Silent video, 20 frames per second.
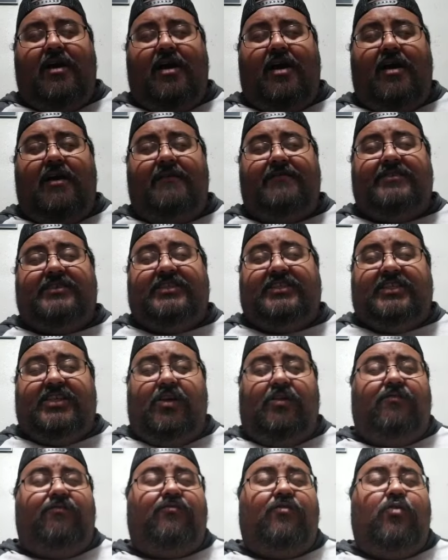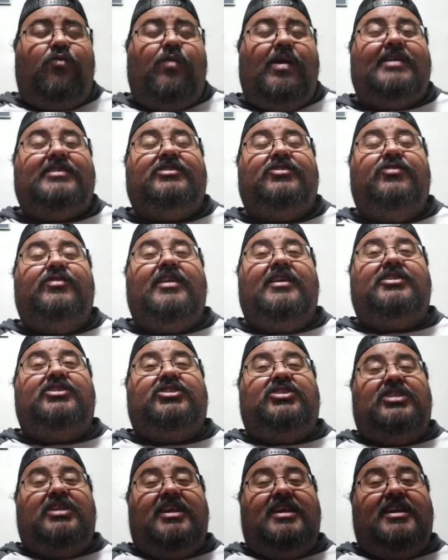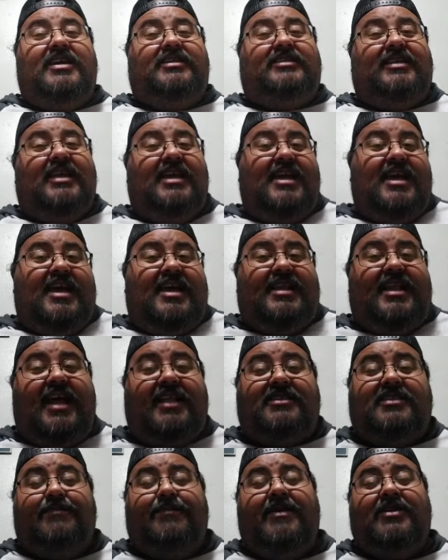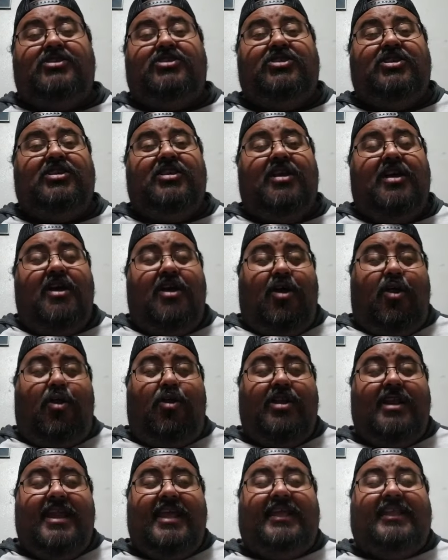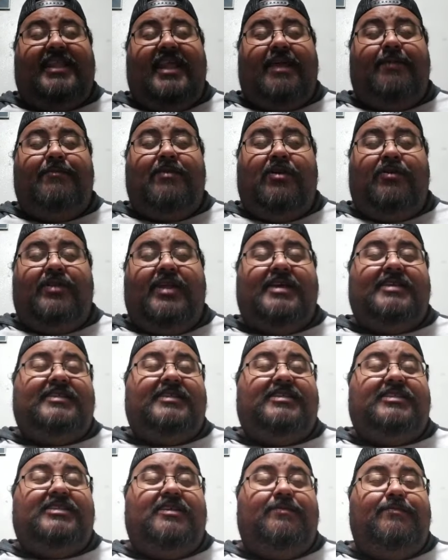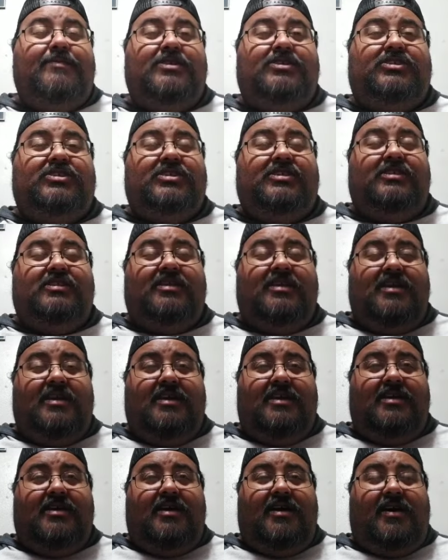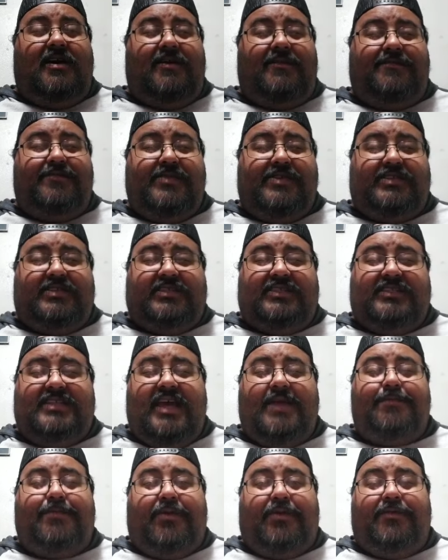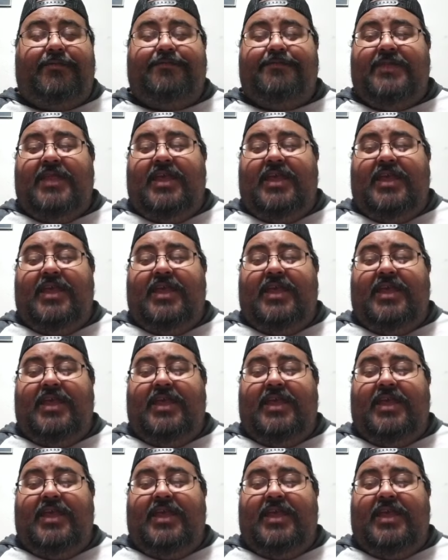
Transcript: a skillful wrestler that she is, not to mention her nickname known as the Submission uh, sniper,